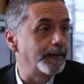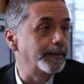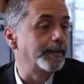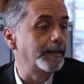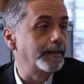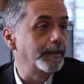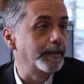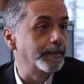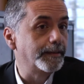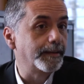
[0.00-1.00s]
isn't
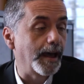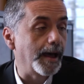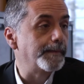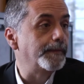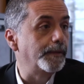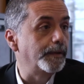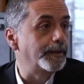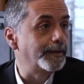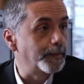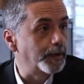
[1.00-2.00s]
it's harmful,
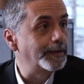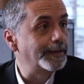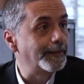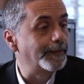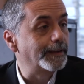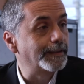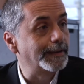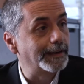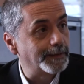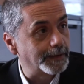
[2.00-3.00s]
it's abusive, it's
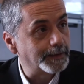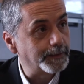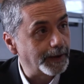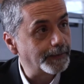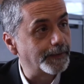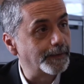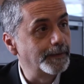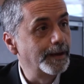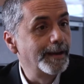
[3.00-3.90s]
disrespectful,